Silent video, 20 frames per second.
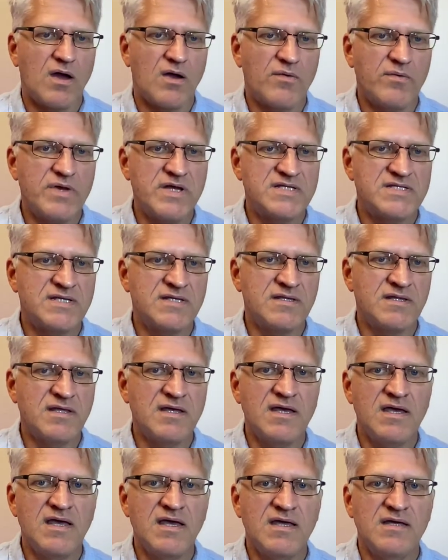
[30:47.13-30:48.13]

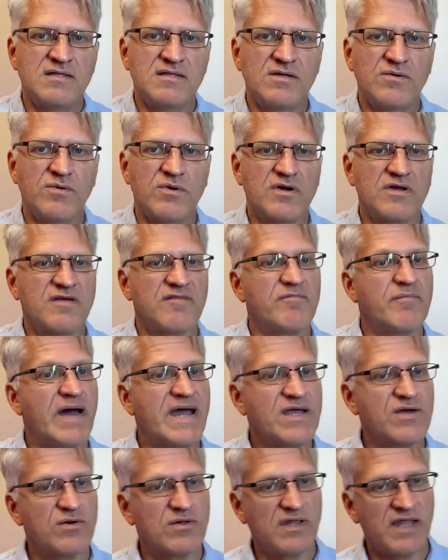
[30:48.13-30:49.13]
Recently, the work of
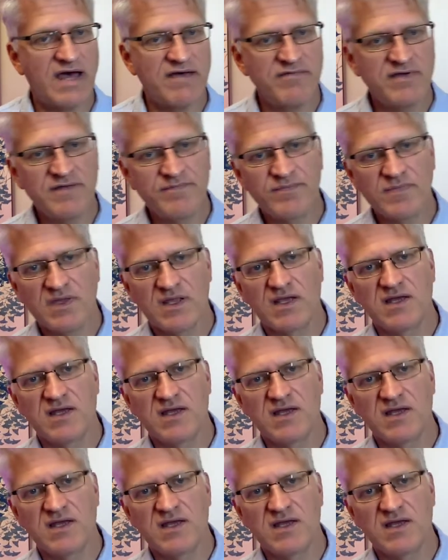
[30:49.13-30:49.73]
Michael Levin